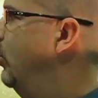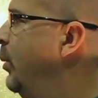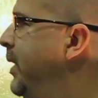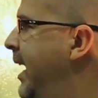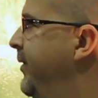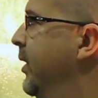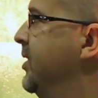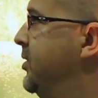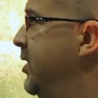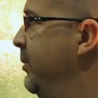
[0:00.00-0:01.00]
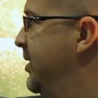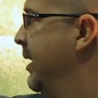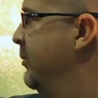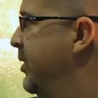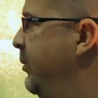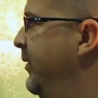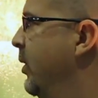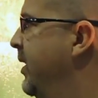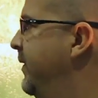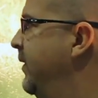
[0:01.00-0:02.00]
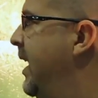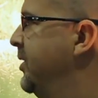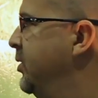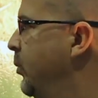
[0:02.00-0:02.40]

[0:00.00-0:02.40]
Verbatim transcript: What we have here is Jimmy's demonstrated, we've already flashed a